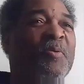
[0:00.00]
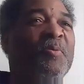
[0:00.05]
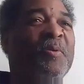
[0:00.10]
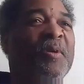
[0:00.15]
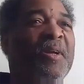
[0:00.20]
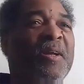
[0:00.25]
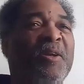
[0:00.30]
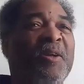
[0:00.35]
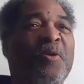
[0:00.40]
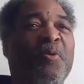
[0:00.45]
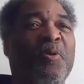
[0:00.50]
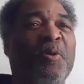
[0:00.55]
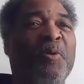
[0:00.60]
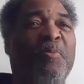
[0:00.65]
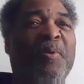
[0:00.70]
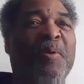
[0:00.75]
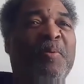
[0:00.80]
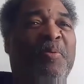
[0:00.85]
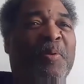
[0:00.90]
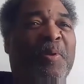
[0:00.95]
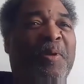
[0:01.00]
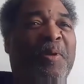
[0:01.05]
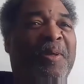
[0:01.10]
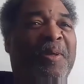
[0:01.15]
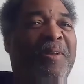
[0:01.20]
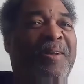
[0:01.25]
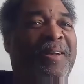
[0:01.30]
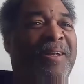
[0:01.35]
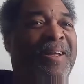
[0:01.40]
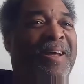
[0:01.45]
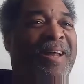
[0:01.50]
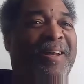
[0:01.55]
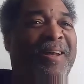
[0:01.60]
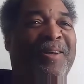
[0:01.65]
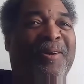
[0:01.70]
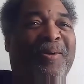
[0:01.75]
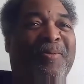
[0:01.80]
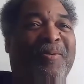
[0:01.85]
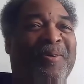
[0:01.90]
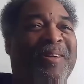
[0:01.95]
know where the people, not
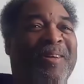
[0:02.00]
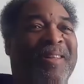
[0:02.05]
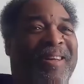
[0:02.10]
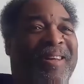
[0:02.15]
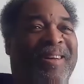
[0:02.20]
know where they